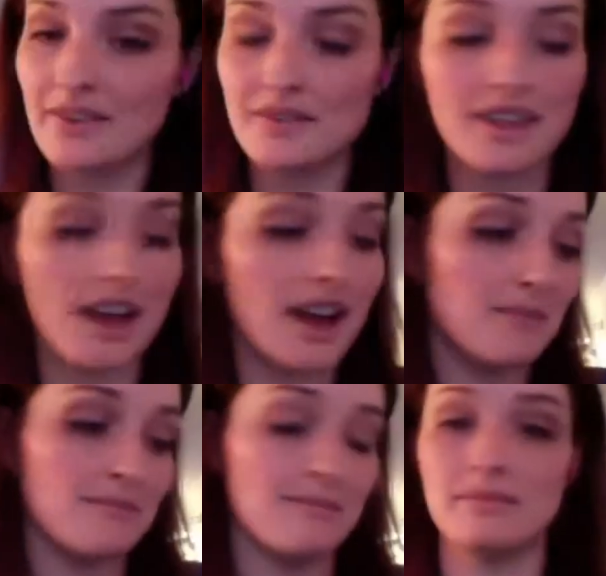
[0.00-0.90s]

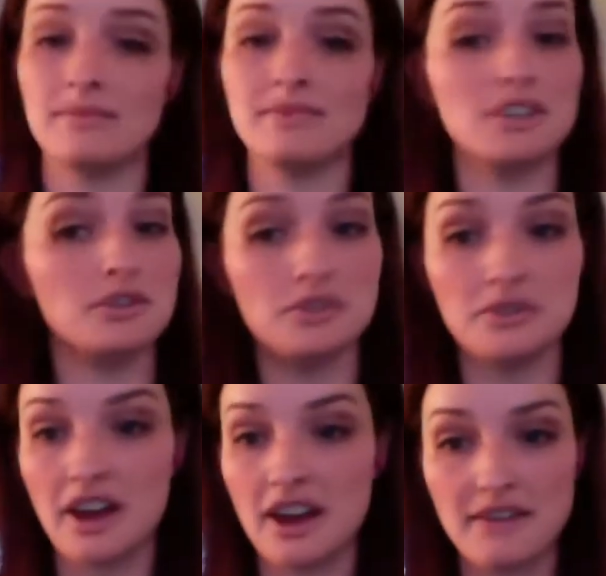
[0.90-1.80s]
um, you do
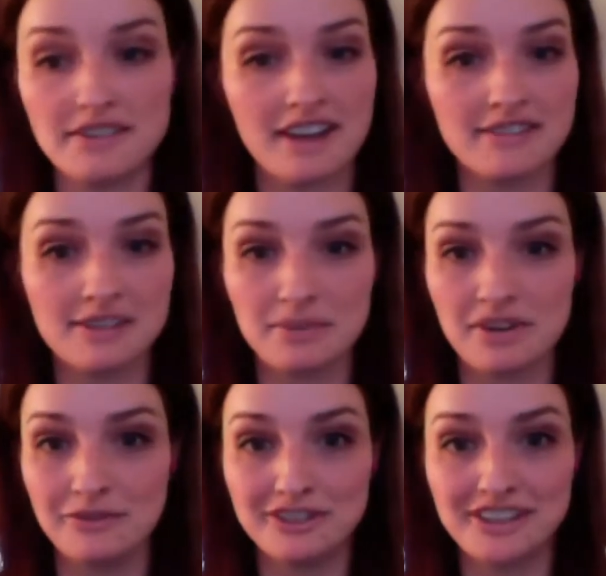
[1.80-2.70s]
not have to have somebody
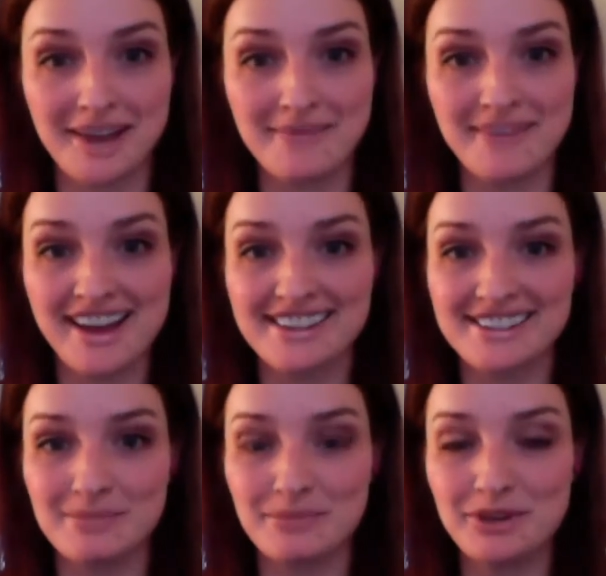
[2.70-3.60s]
full time. That is
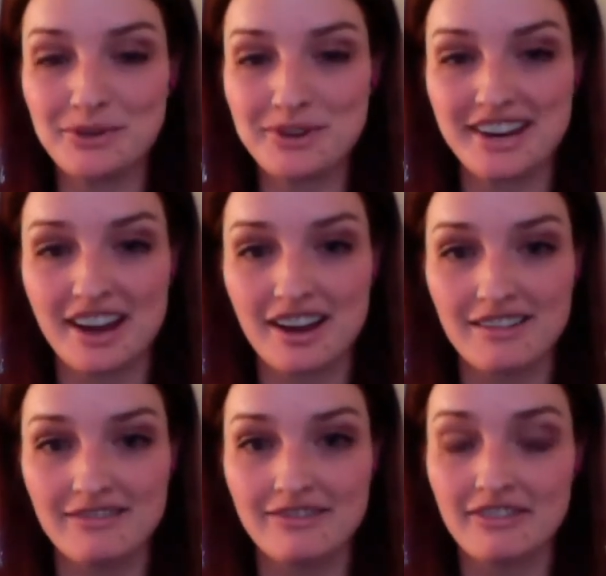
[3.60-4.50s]
the beauty
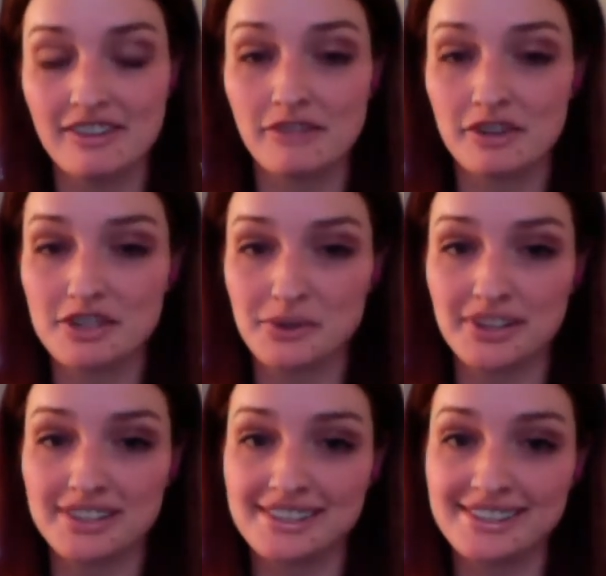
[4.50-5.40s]
of virtual
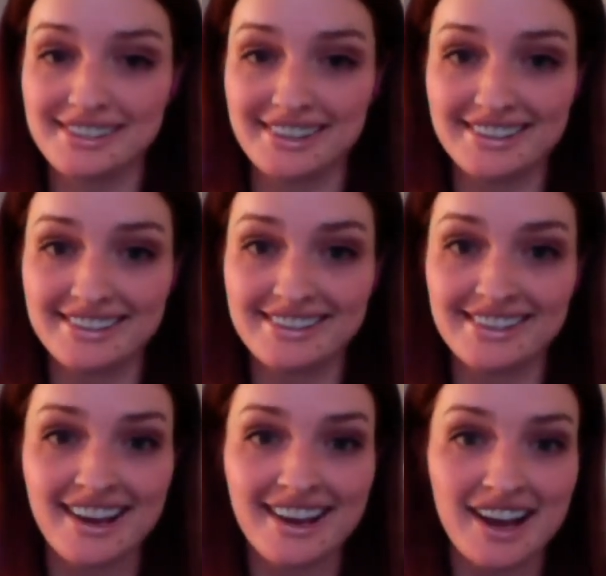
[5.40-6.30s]
assistants.
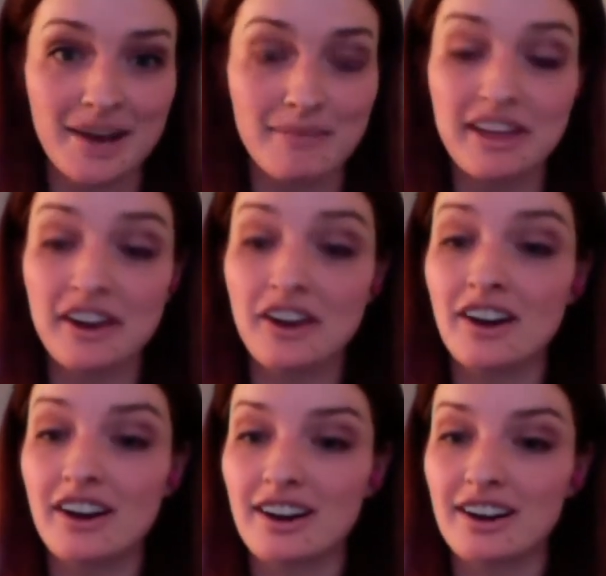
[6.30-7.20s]
Um, they
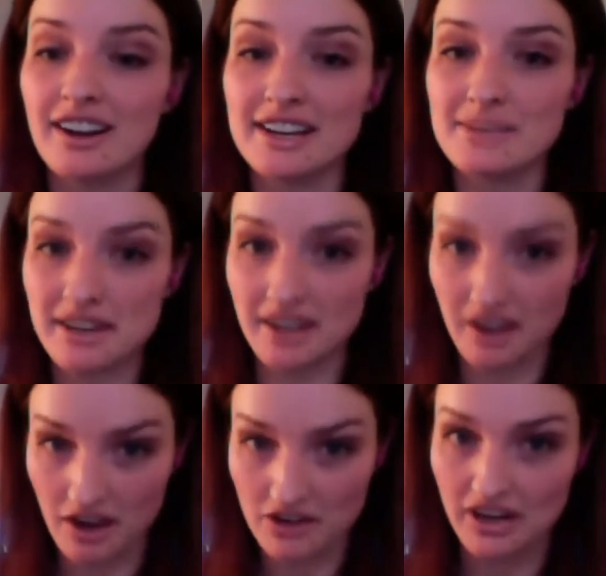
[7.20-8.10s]
are independent
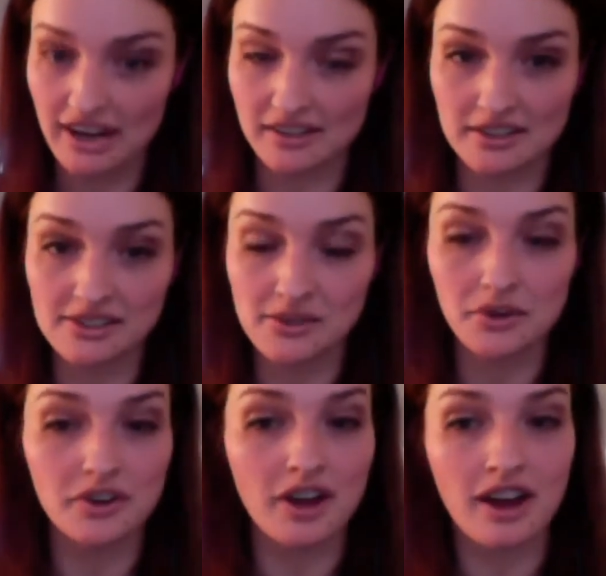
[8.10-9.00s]
contractors, so
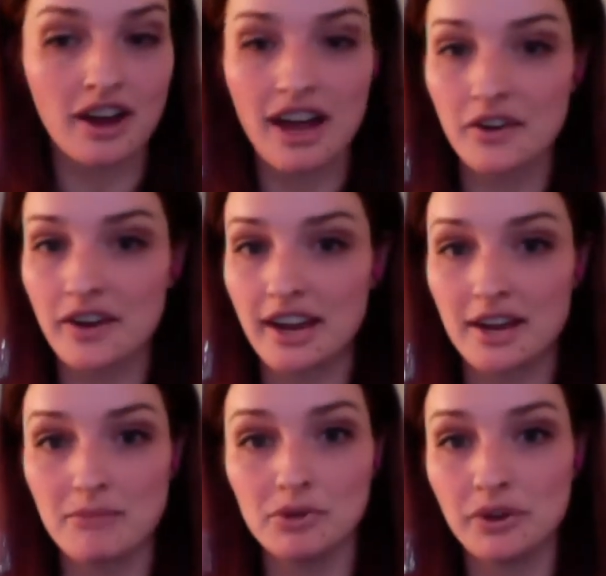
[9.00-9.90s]
you're not hiring an
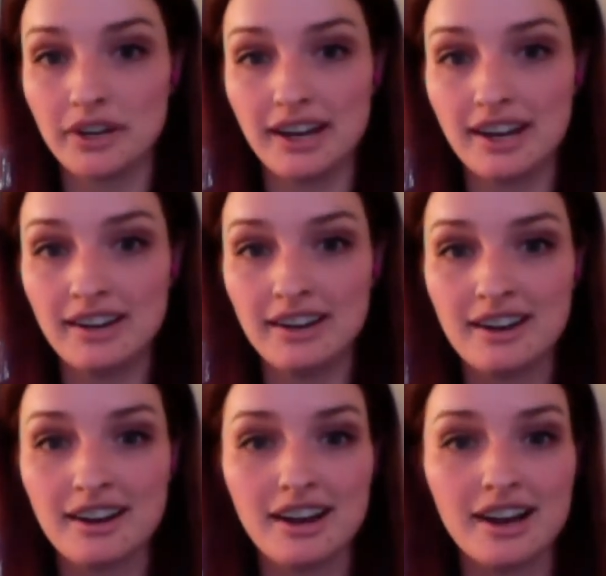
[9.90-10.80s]
employee.
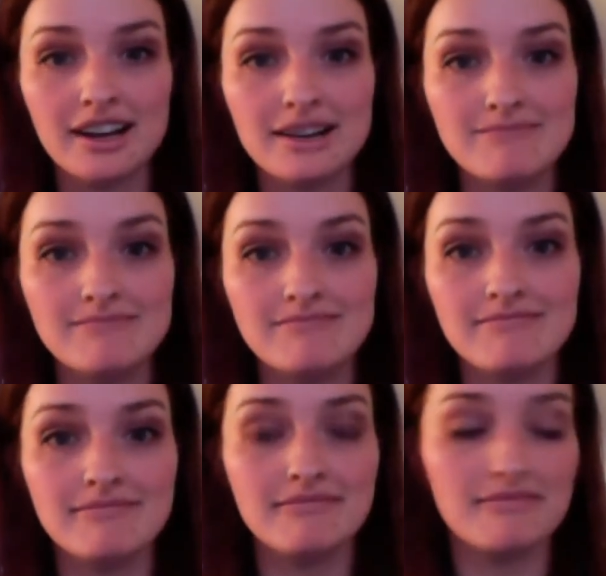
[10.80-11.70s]
Um,
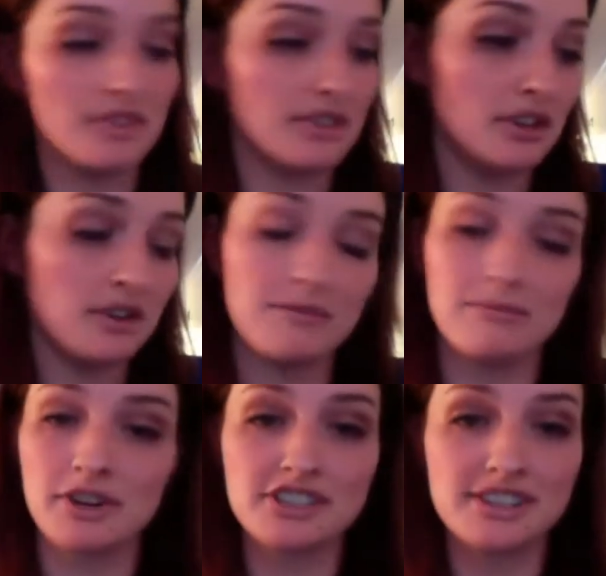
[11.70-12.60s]
you can
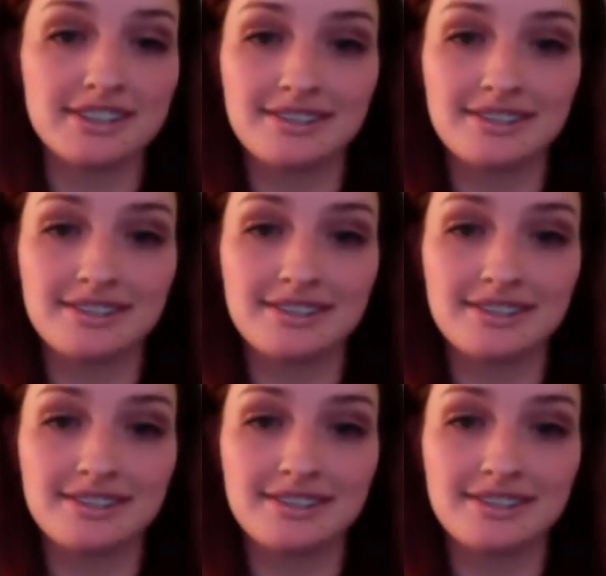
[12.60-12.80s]
purchase